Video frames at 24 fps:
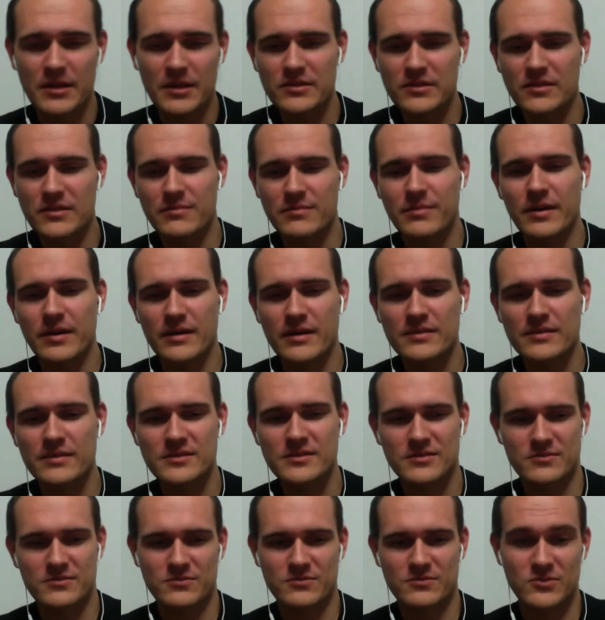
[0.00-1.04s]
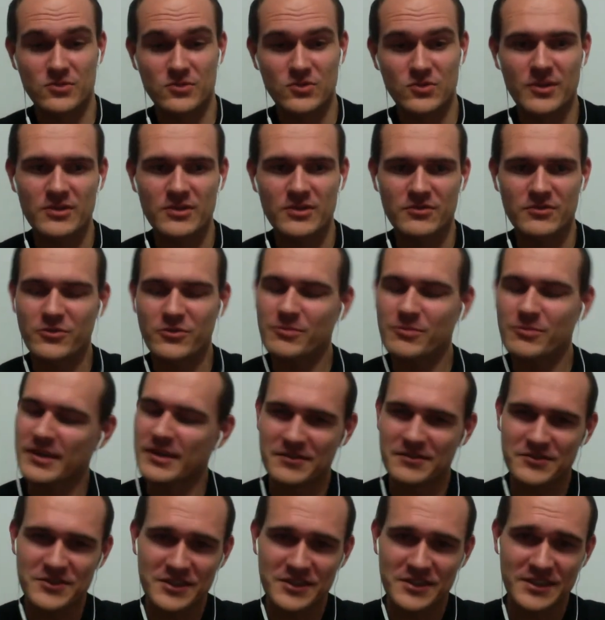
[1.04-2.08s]
the bugs. Some of you might
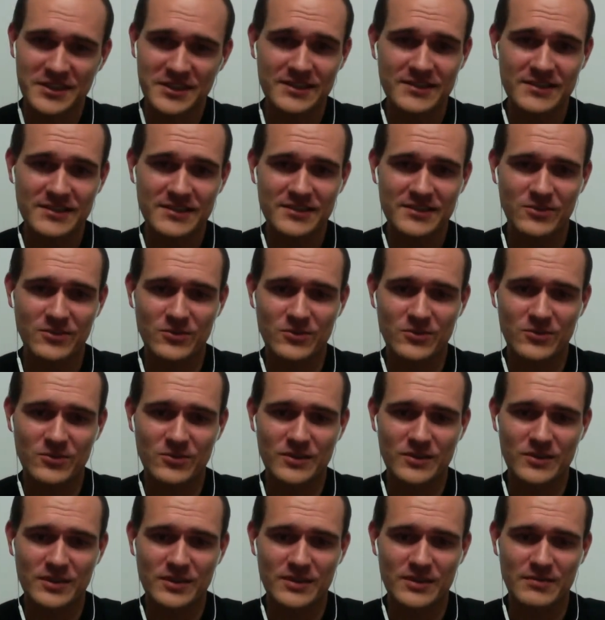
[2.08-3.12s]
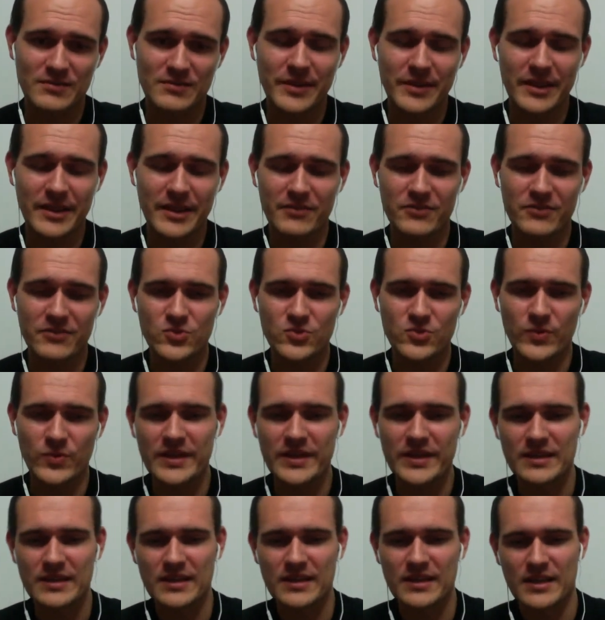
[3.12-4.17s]
have seen it on the beginning of this
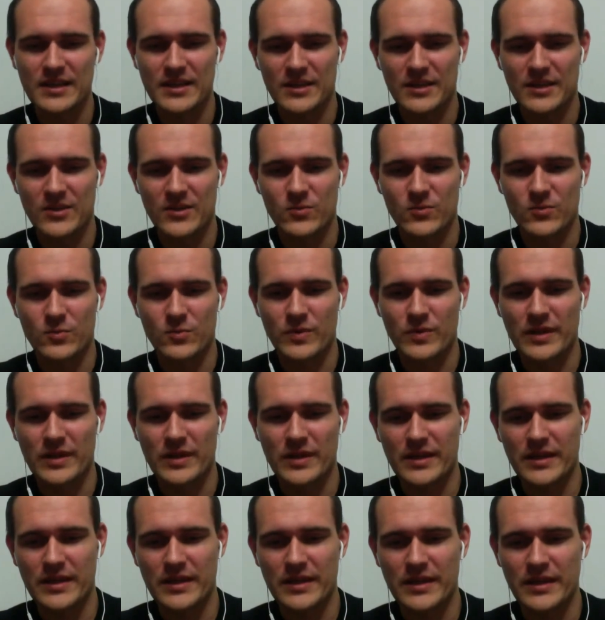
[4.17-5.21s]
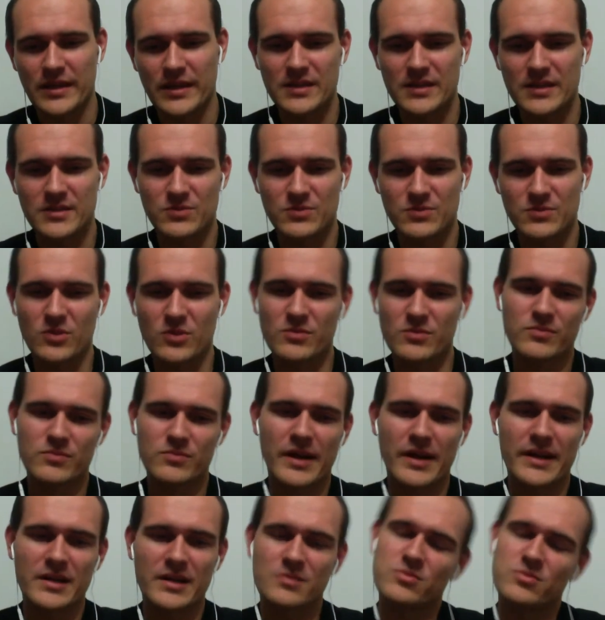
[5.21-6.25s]
week. We had a small
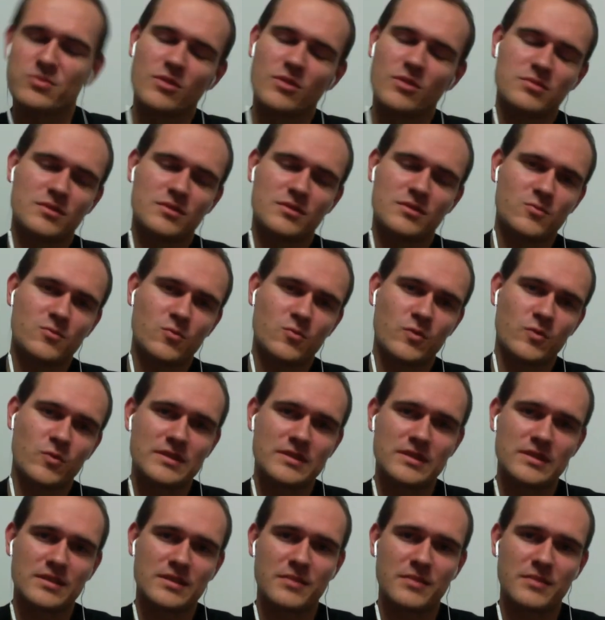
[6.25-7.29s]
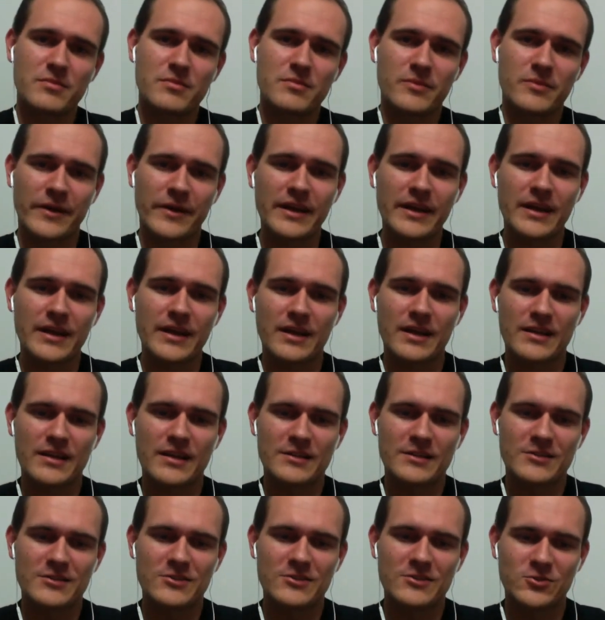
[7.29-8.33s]
minor problem with the memory,
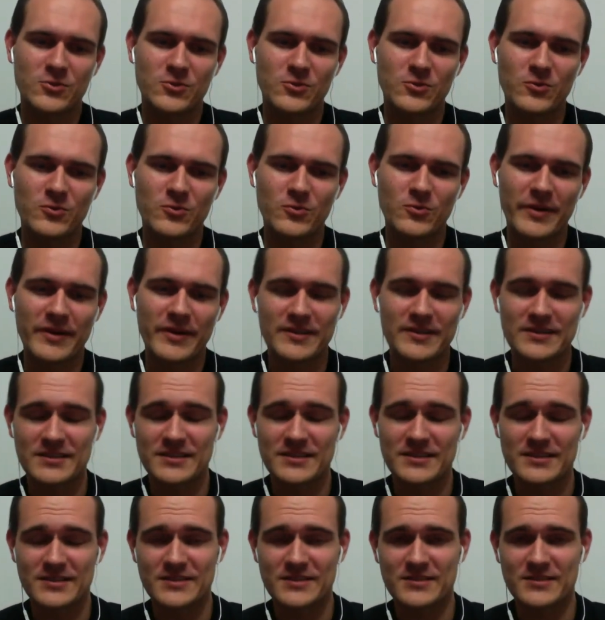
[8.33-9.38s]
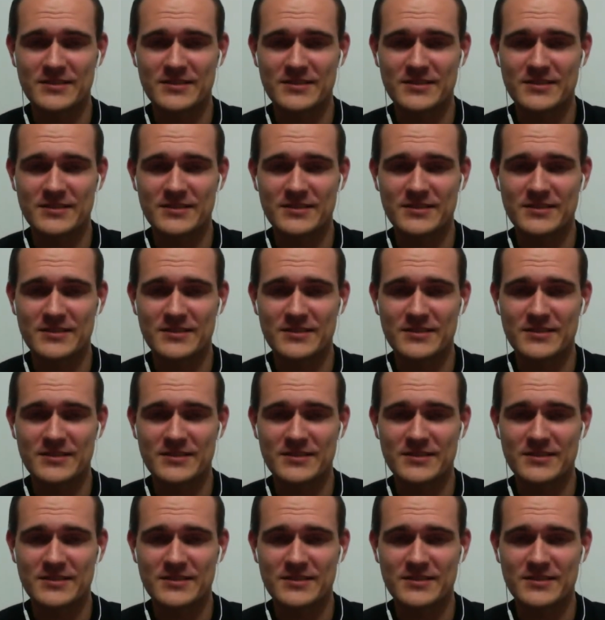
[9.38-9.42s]
so it made us